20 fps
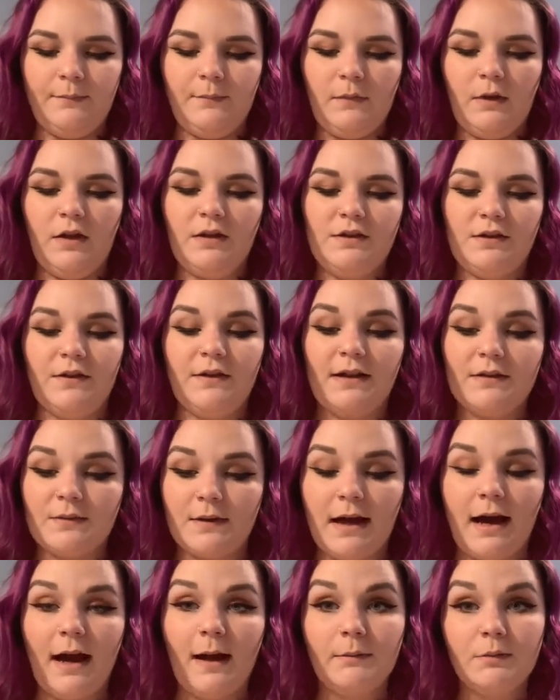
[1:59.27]
So that's what
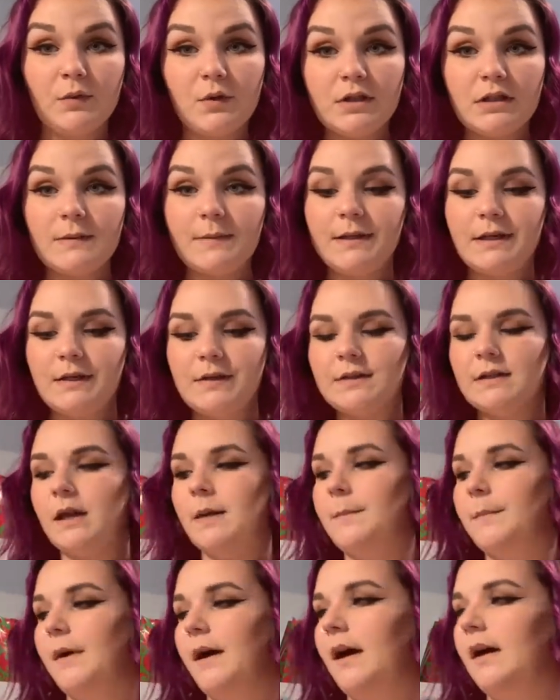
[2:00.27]
I'm going to be using,
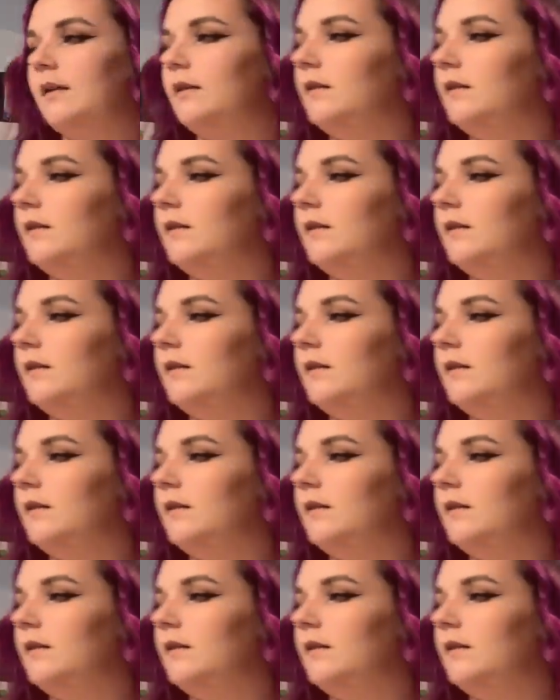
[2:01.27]
but